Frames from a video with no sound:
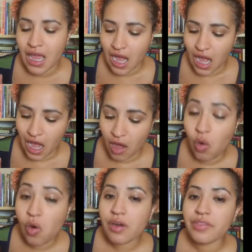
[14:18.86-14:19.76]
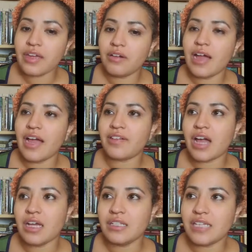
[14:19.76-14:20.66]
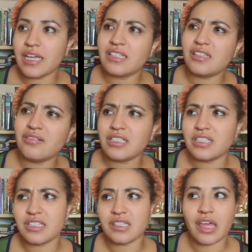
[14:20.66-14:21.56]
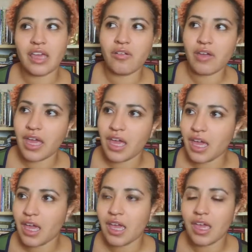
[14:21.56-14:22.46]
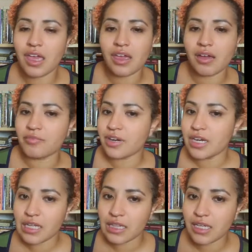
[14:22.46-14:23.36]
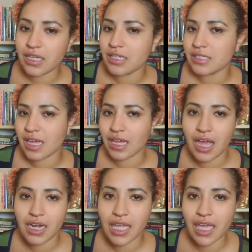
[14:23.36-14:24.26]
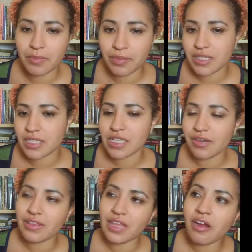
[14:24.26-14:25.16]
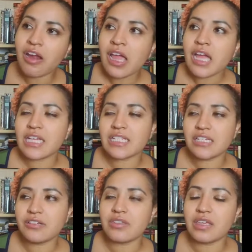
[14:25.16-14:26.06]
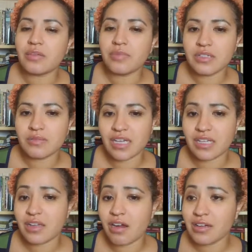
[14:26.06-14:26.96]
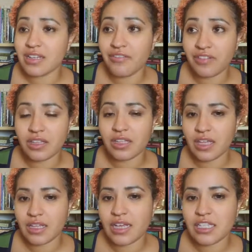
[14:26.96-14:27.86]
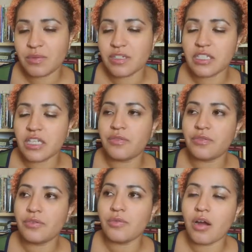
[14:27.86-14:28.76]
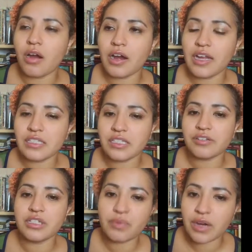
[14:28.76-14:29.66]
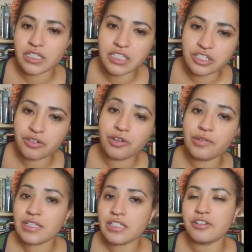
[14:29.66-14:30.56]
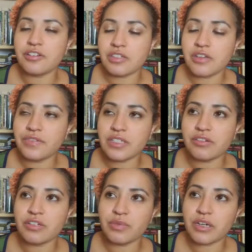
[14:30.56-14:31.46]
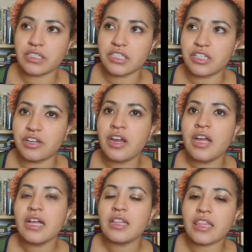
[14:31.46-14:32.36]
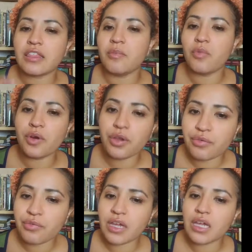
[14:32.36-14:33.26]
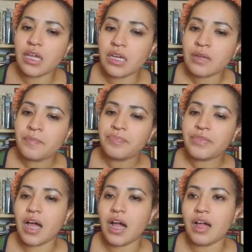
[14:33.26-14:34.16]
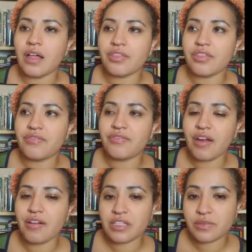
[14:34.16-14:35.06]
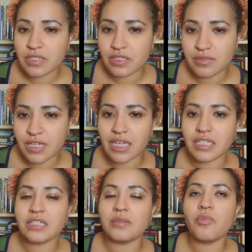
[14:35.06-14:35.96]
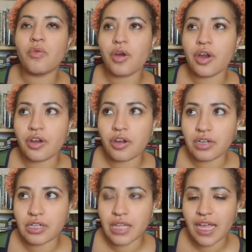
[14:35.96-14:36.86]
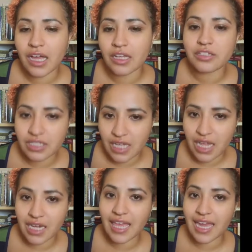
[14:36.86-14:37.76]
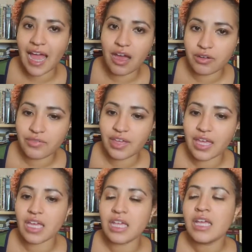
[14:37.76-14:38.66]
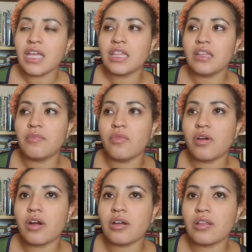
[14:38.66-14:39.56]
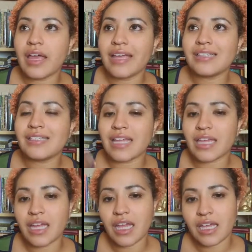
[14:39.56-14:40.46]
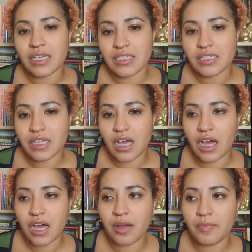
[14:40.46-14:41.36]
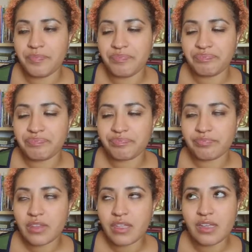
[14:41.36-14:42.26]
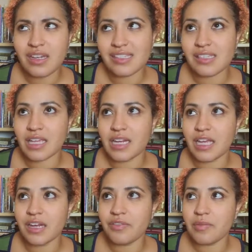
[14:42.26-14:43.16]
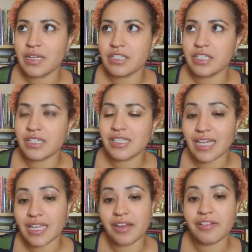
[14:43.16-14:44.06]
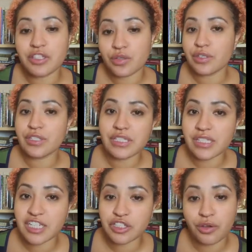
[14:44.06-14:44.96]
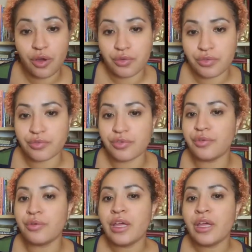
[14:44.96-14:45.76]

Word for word: Uh, or they don't have context, so it's just like, okay, I'm reading this, I kind of get pieces here and there. Because I do think the wisdom texts are definitely like that, especially if you are a serious practitioner or you consider yourself a serious practitioner. Like, the more you read, uh, the various wisdom texts, the more you're gonna like understand, get out of it, the more like secondhand um, not secondhand information, secondary sources that you go through